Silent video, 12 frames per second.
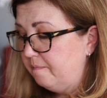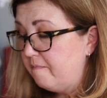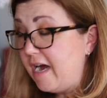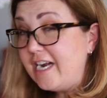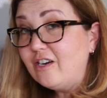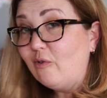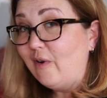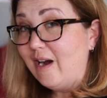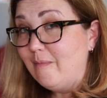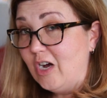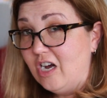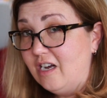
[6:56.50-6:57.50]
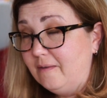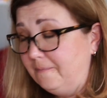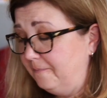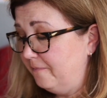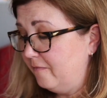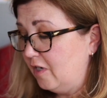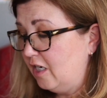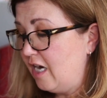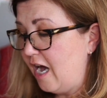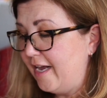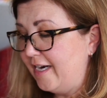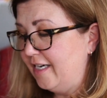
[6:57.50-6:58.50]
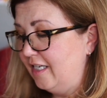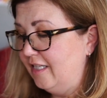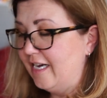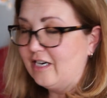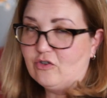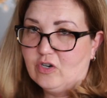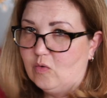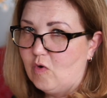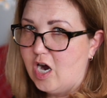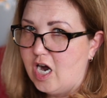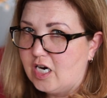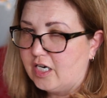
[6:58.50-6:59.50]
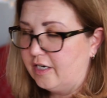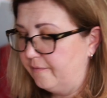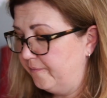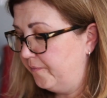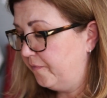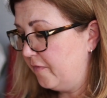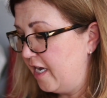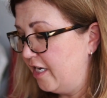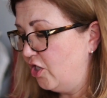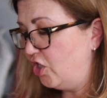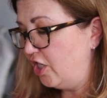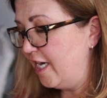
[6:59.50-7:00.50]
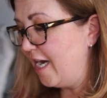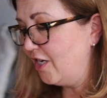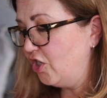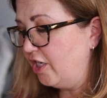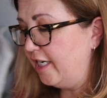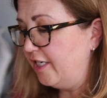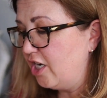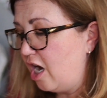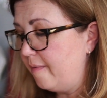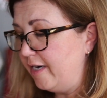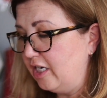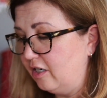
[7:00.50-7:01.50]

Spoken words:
My grandma got an electric wok, and she actually taught me to